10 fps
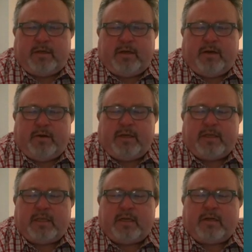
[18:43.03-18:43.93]

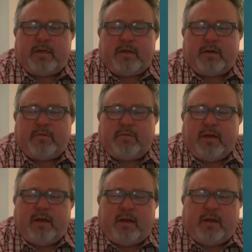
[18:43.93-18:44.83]
is the sort of
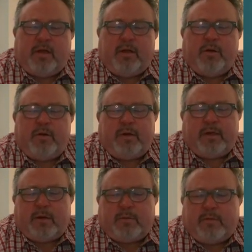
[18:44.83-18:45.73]
clue
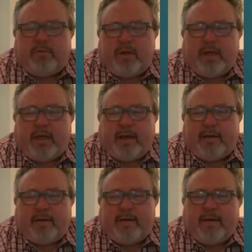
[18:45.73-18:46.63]
in terms of looking at